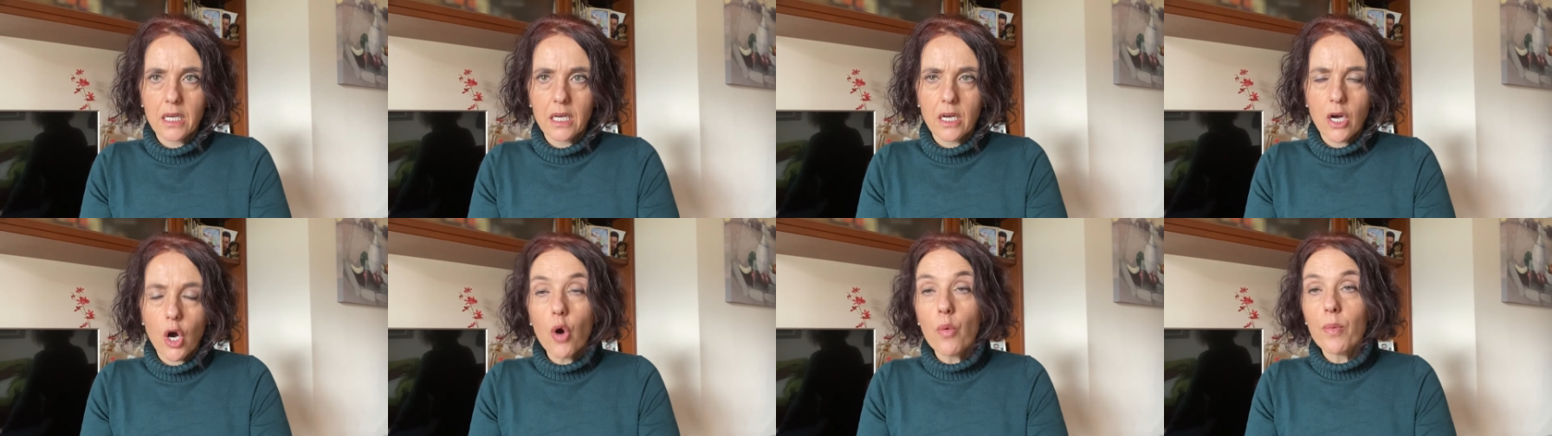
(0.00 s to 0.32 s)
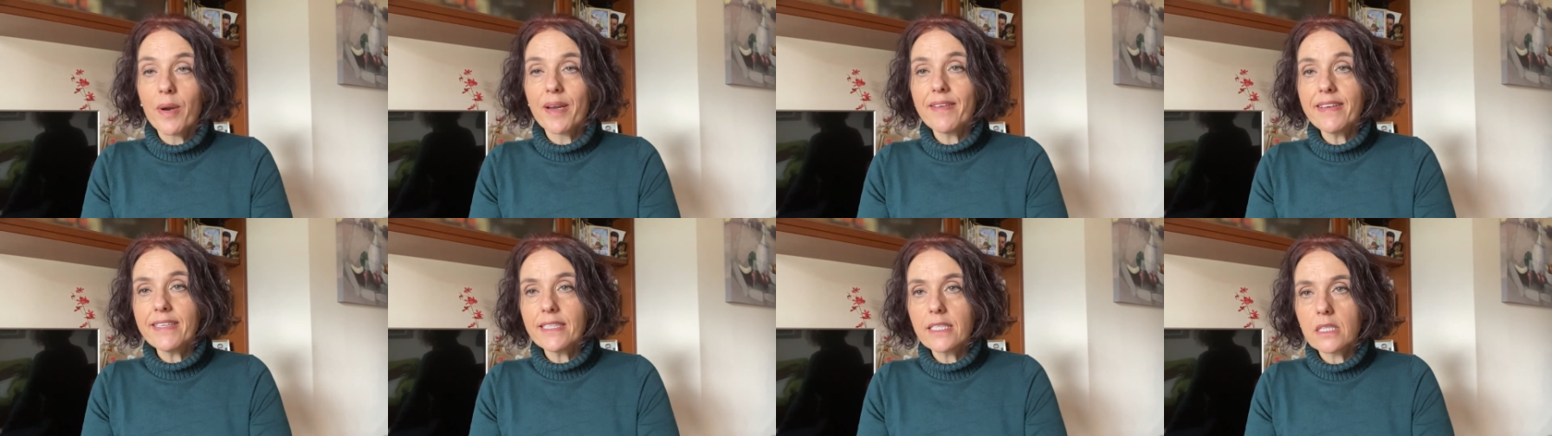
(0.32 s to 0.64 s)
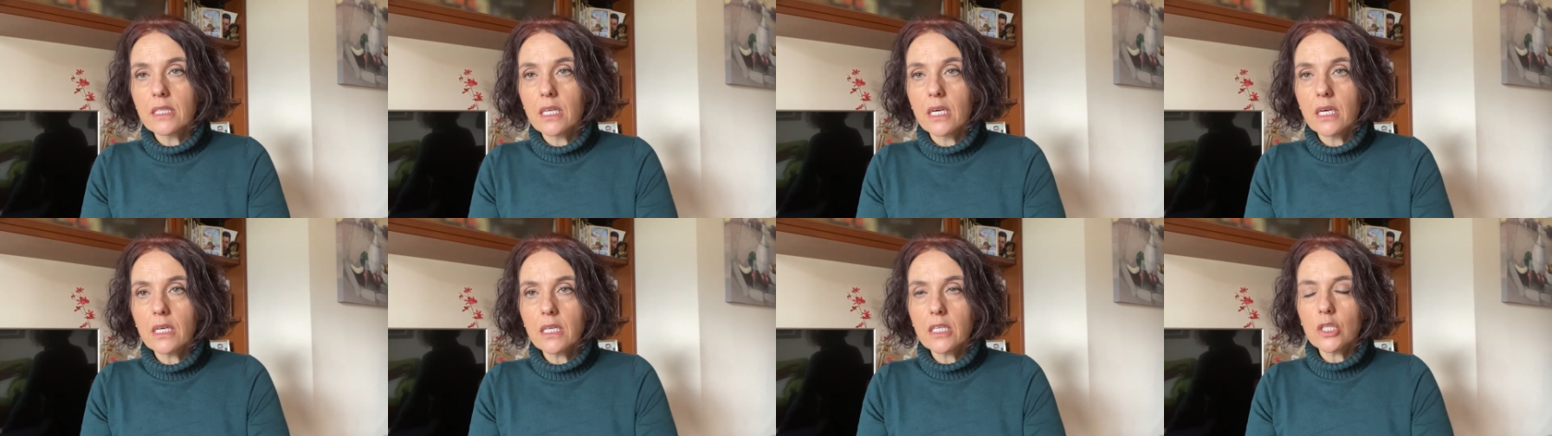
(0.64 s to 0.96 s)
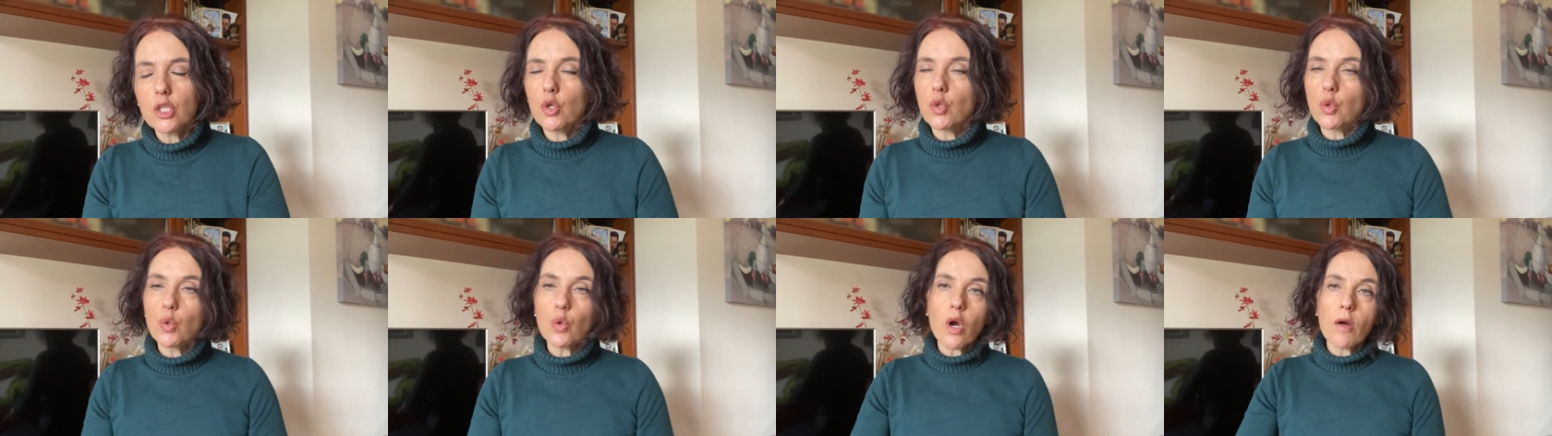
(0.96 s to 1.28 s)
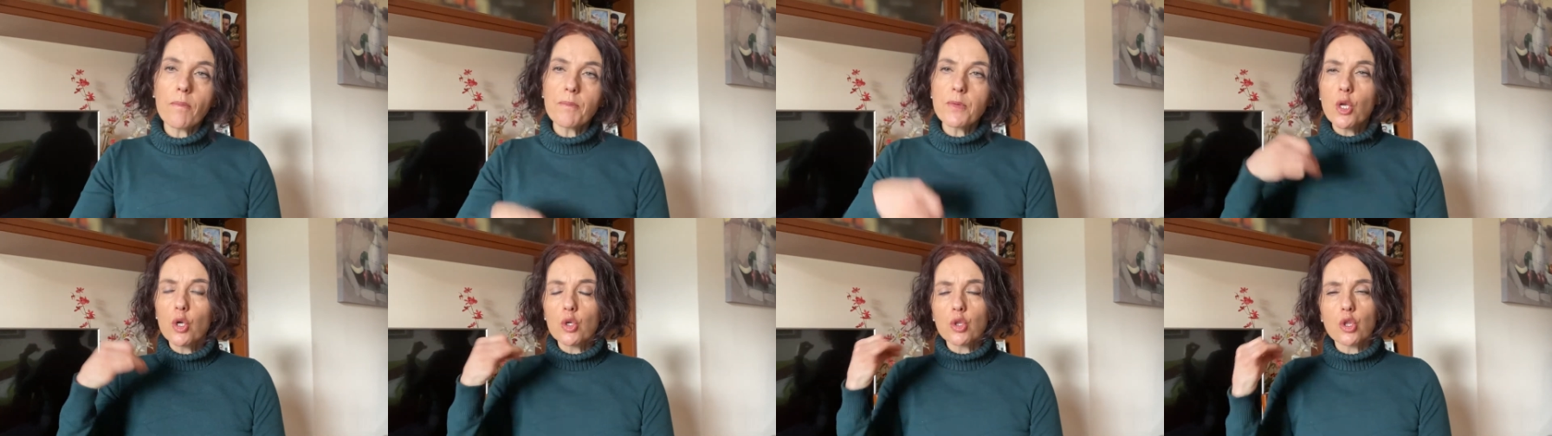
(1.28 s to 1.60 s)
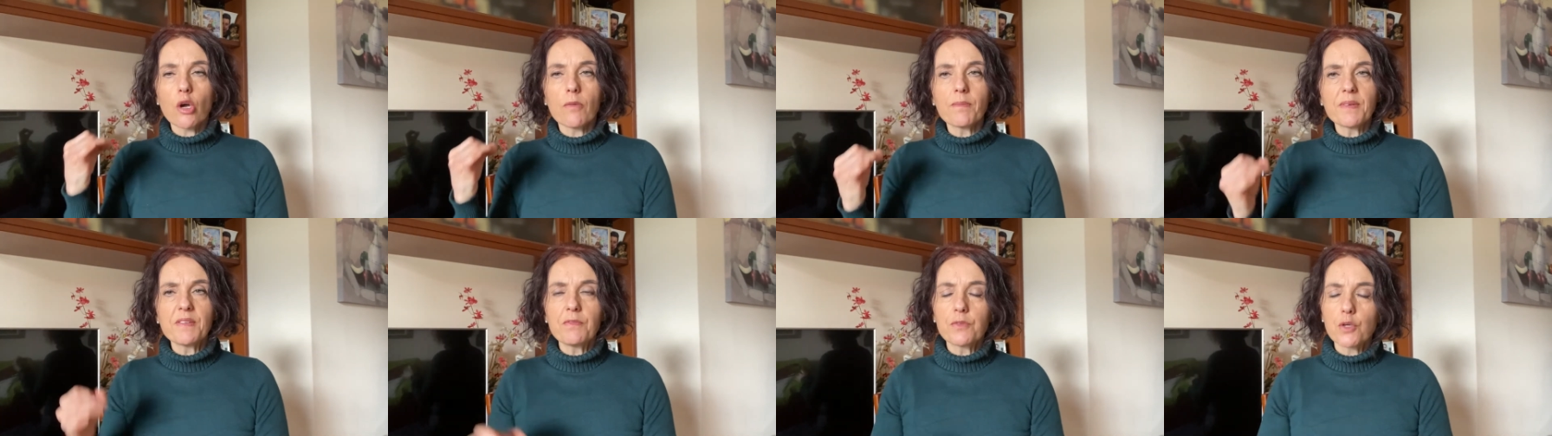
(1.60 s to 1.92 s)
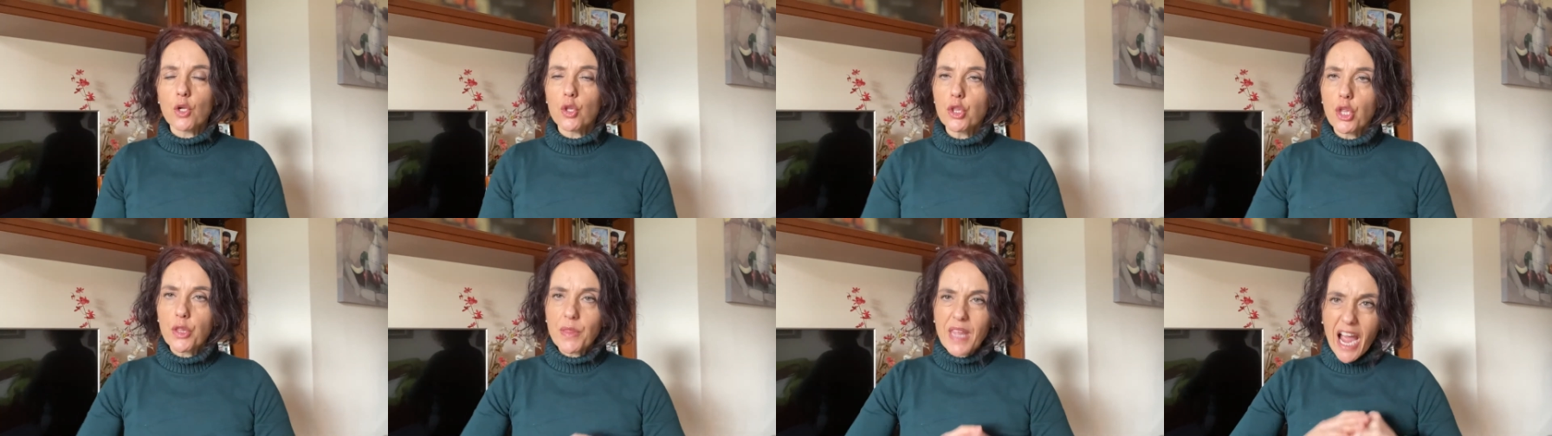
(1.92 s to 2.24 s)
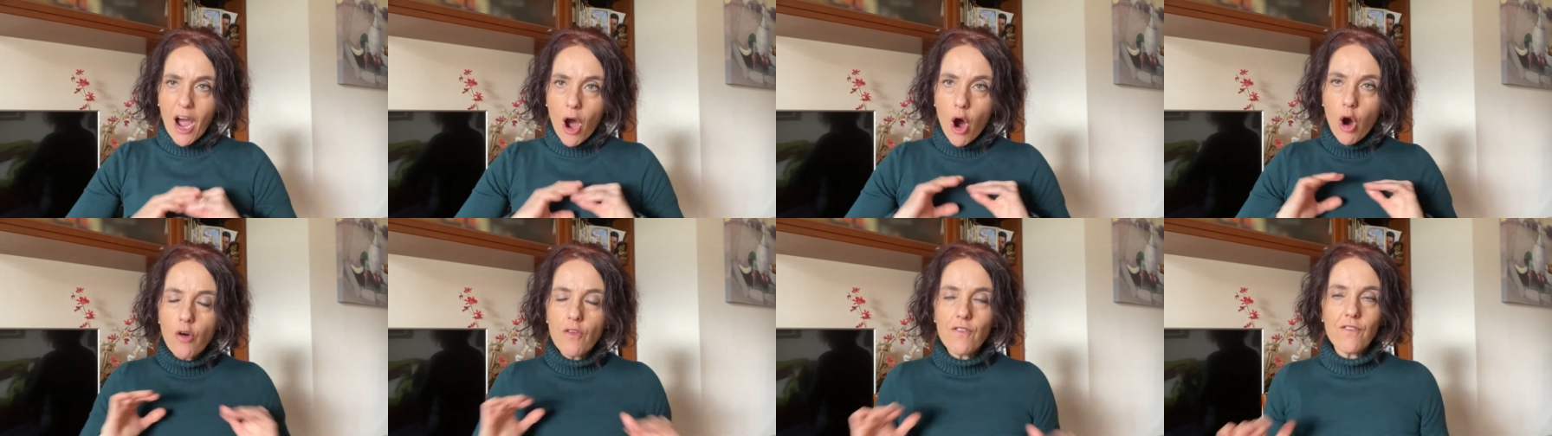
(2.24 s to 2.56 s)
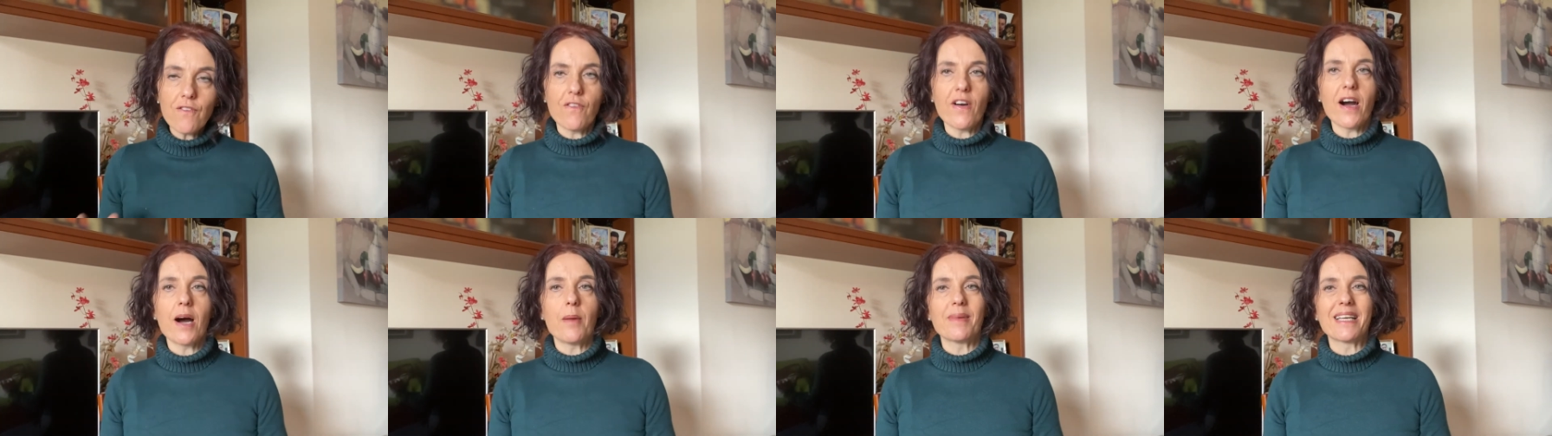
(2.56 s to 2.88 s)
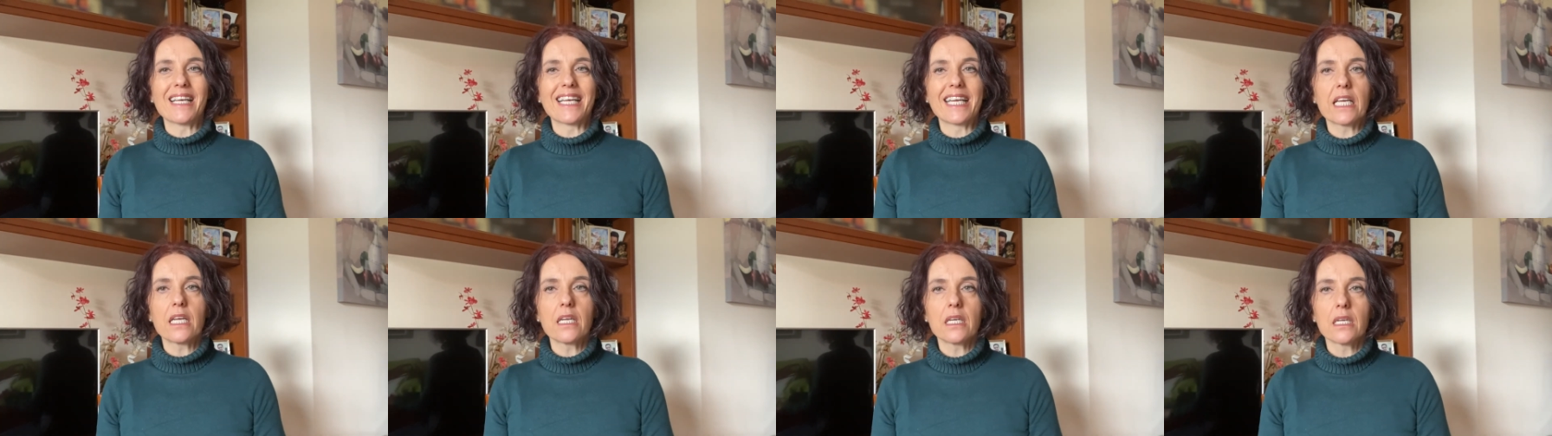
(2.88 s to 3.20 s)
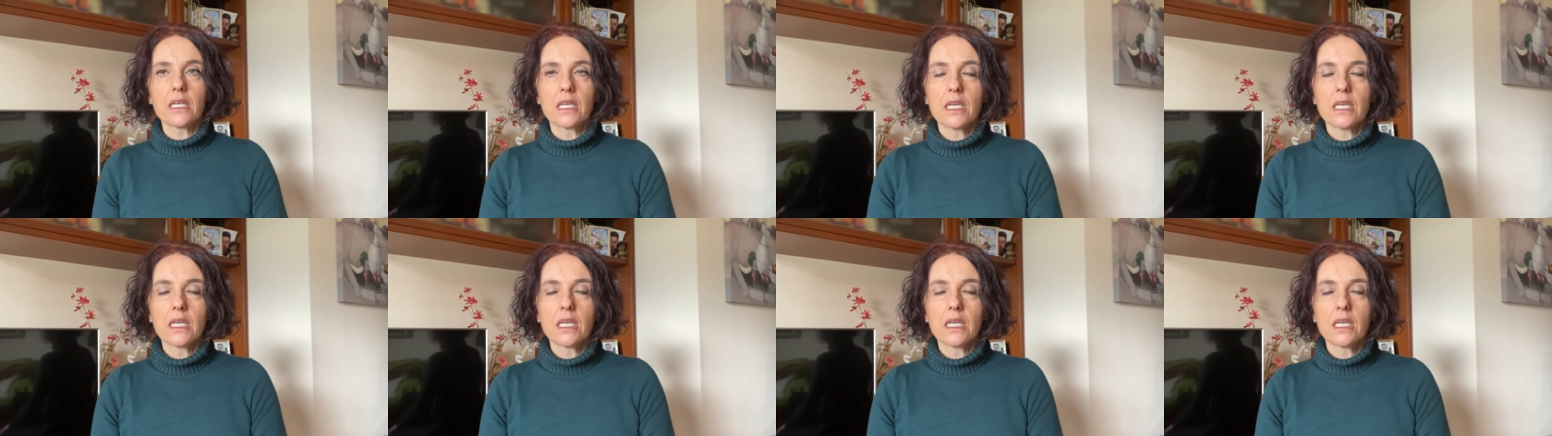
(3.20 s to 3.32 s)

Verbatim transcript: Over Easter, you took up your top in front of the whole family